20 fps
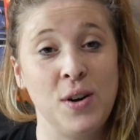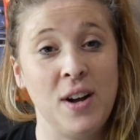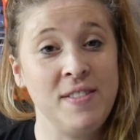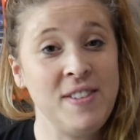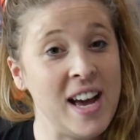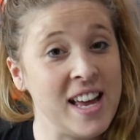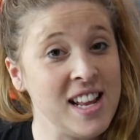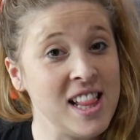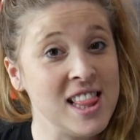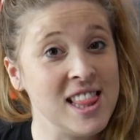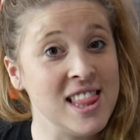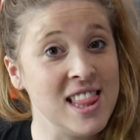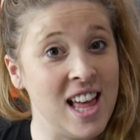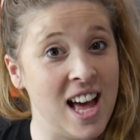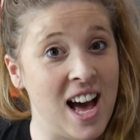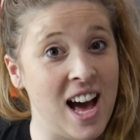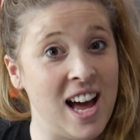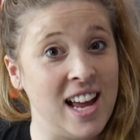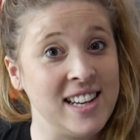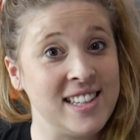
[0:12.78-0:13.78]
I've had a
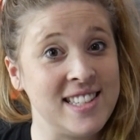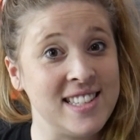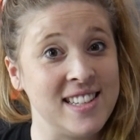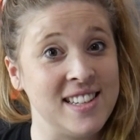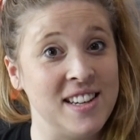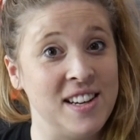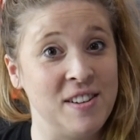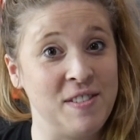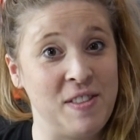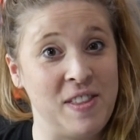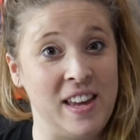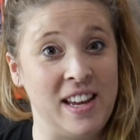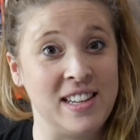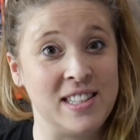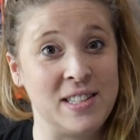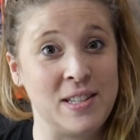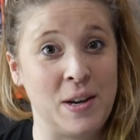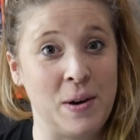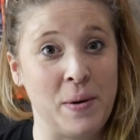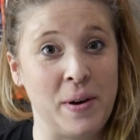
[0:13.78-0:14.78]
lot of
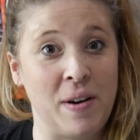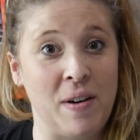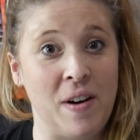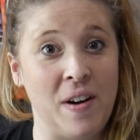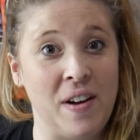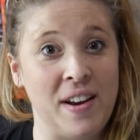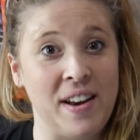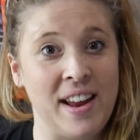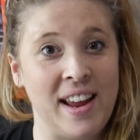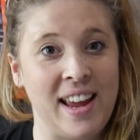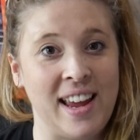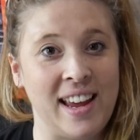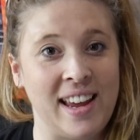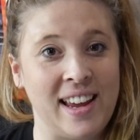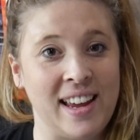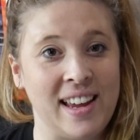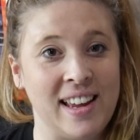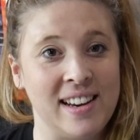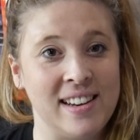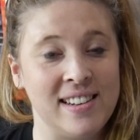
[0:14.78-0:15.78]
things going on,
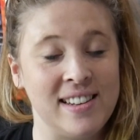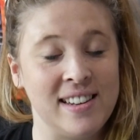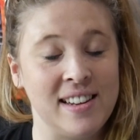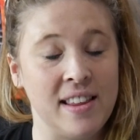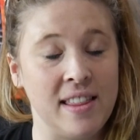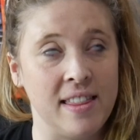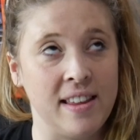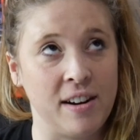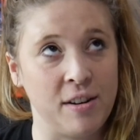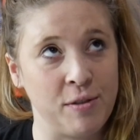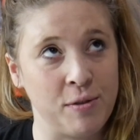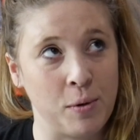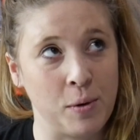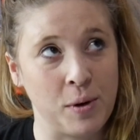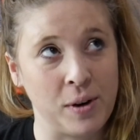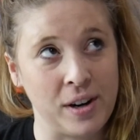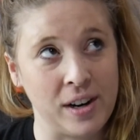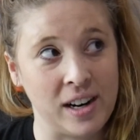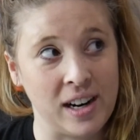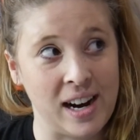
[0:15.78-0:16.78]
and
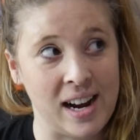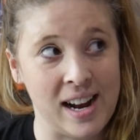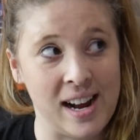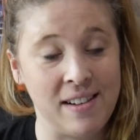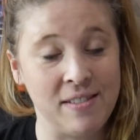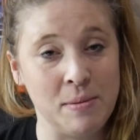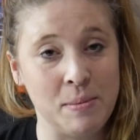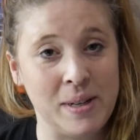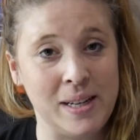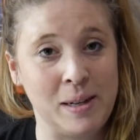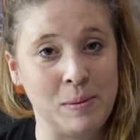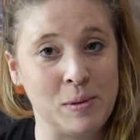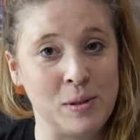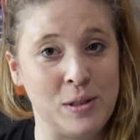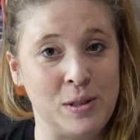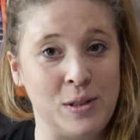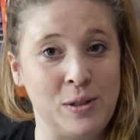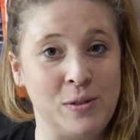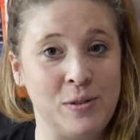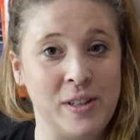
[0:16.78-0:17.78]
therefore I haven't been able
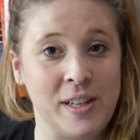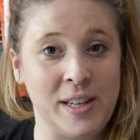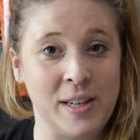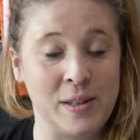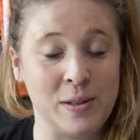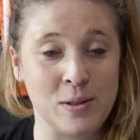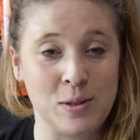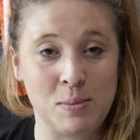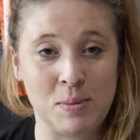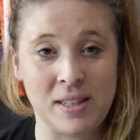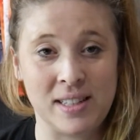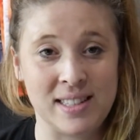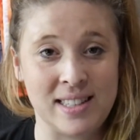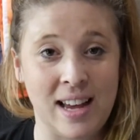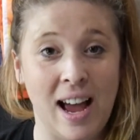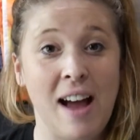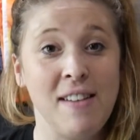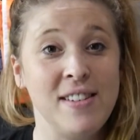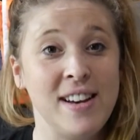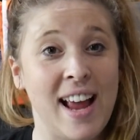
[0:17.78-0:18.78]
to do videos because
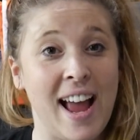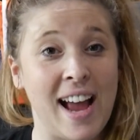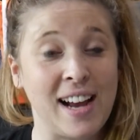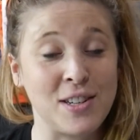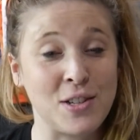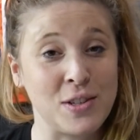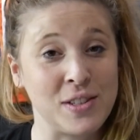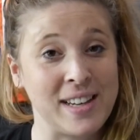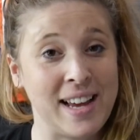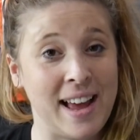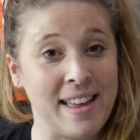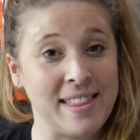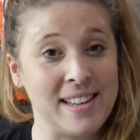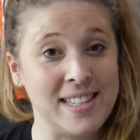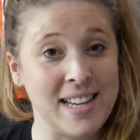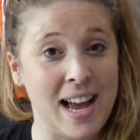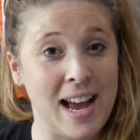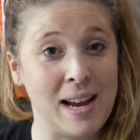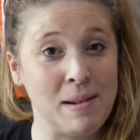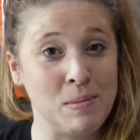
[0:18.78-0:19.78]
I haven't actually had the
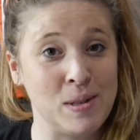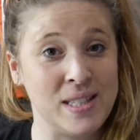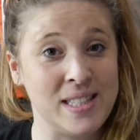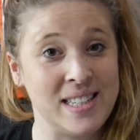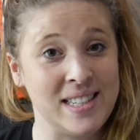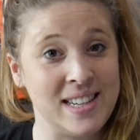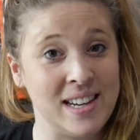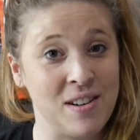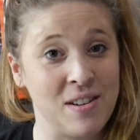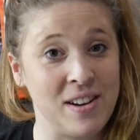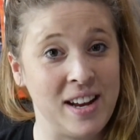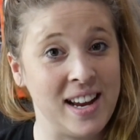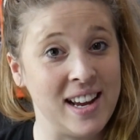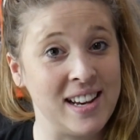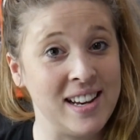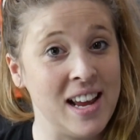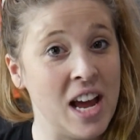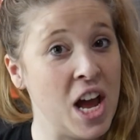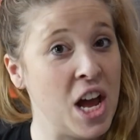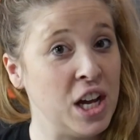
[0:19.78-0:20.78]
time to sit down
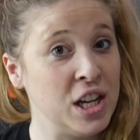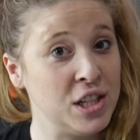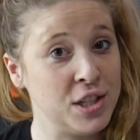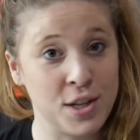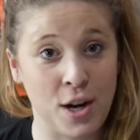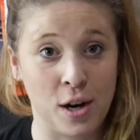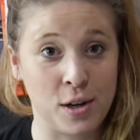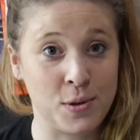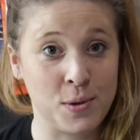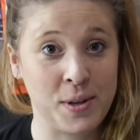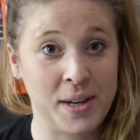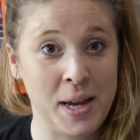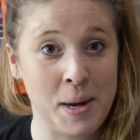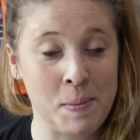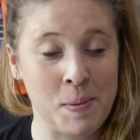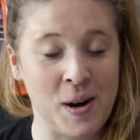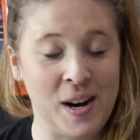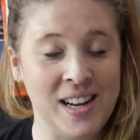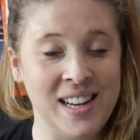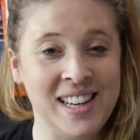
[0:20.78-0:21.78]
and talk to a
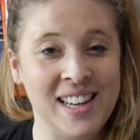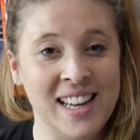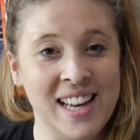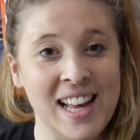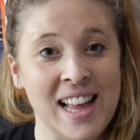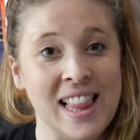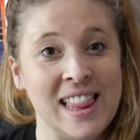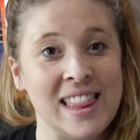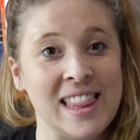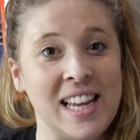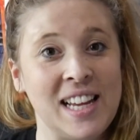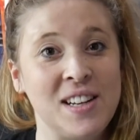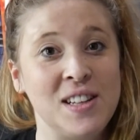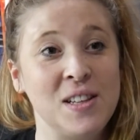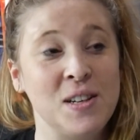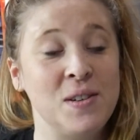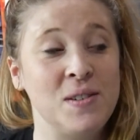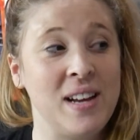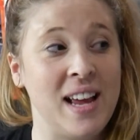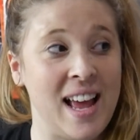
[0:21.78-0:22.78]
camera, let
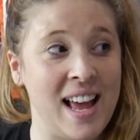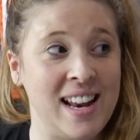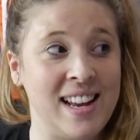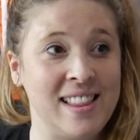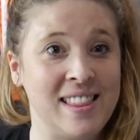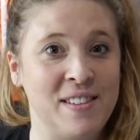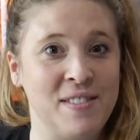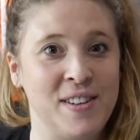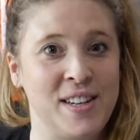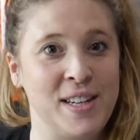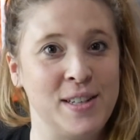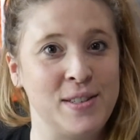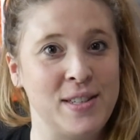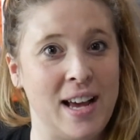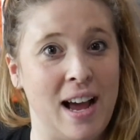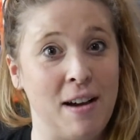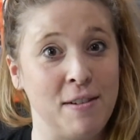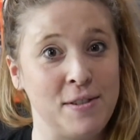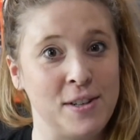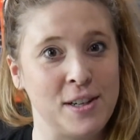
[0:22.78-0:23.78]
alone edit the videos
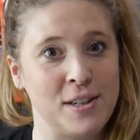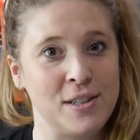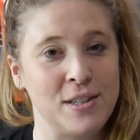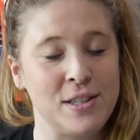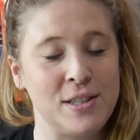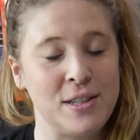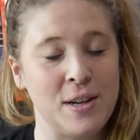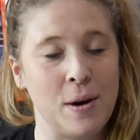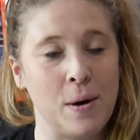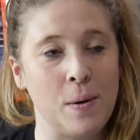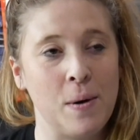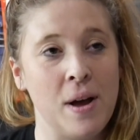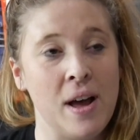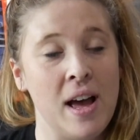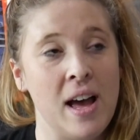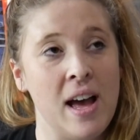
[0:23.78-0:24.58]
after. So